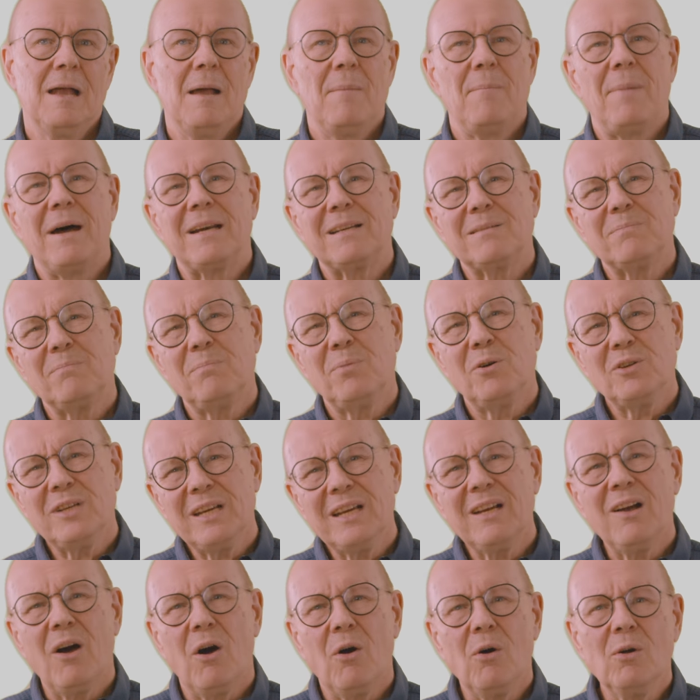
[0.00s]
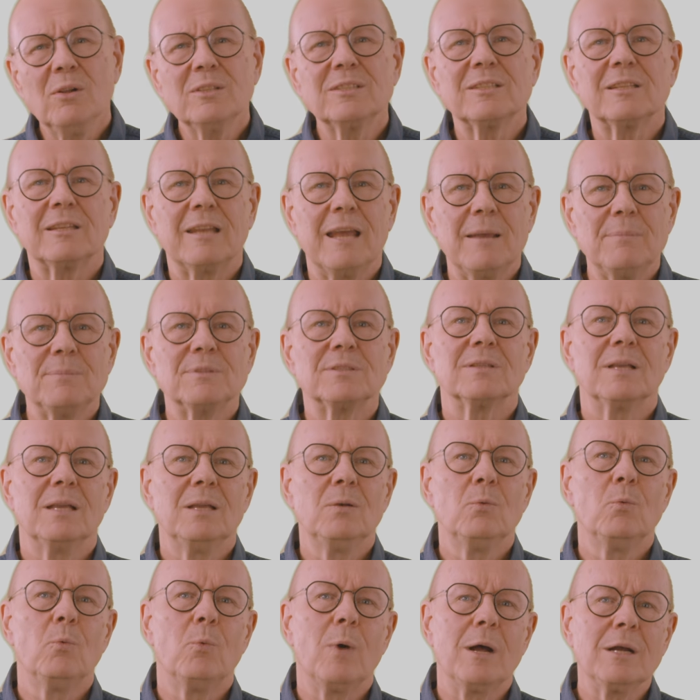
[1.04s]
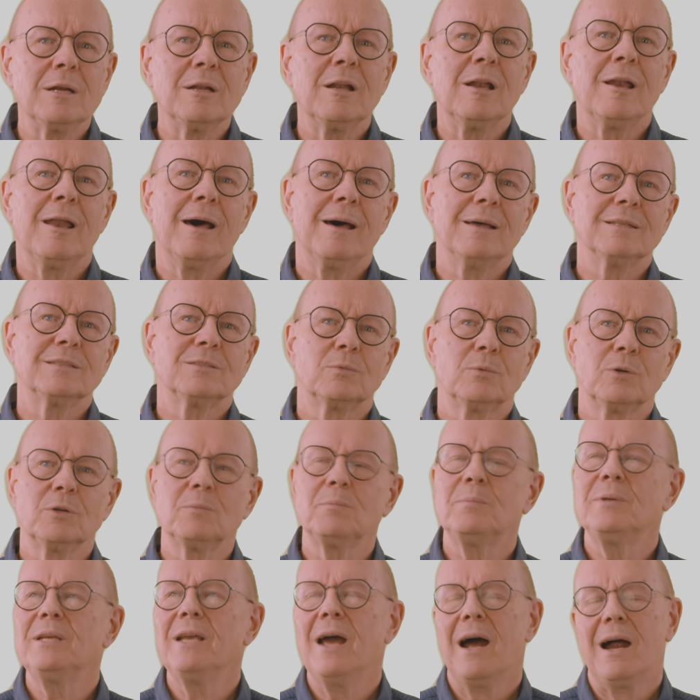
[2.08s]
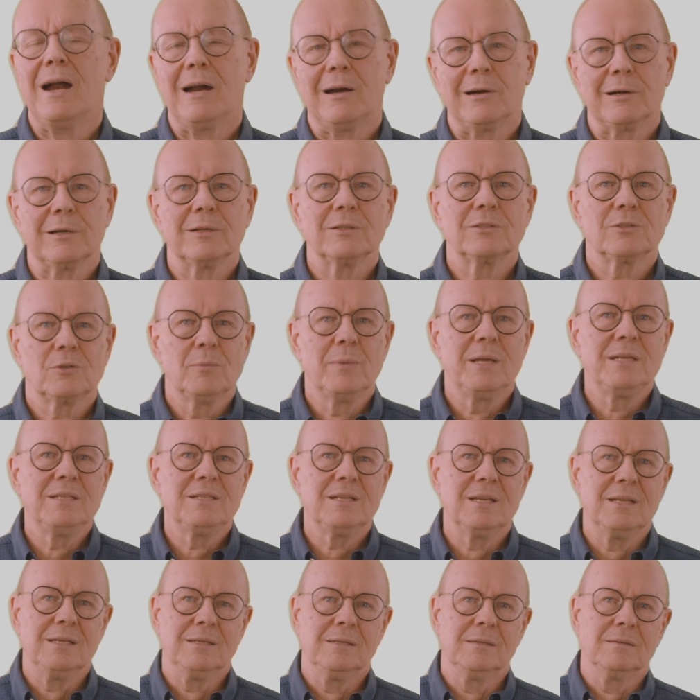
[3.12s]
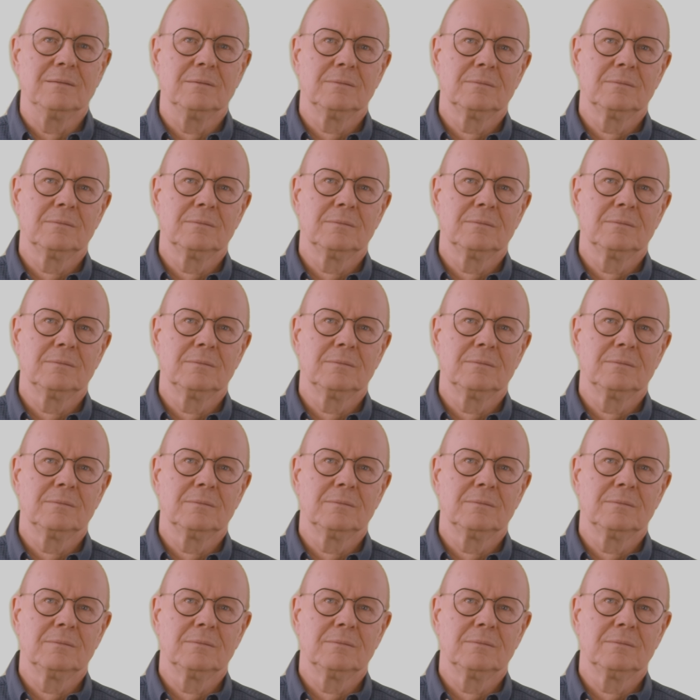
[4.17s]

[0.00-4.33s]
But putting all steps in one class would be harder to maintain.